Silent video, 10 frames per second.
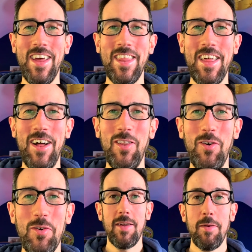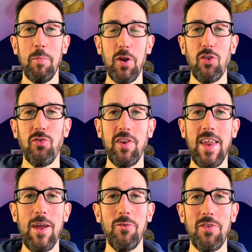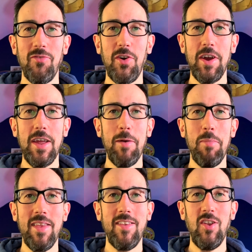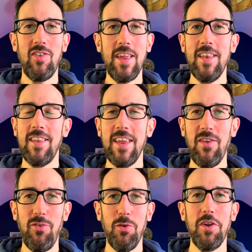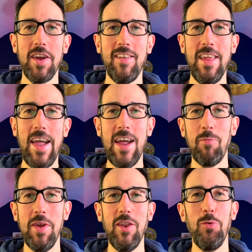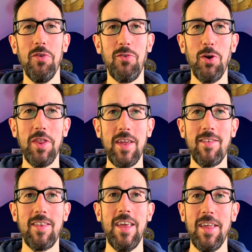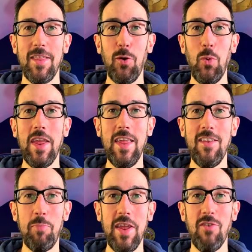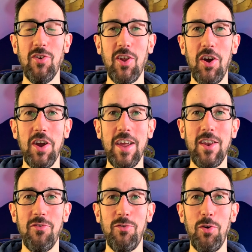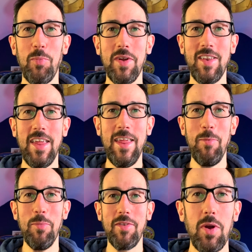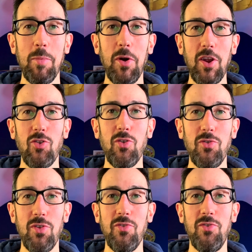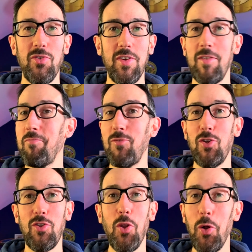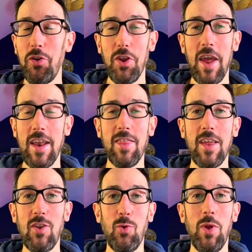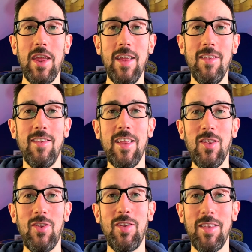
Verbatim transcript: that long. Microsoft announced via Message Center, if you're an IT admin, you would have got this, that Wiki is being retired from Teams. Microsoft have just not done anything to Wiki since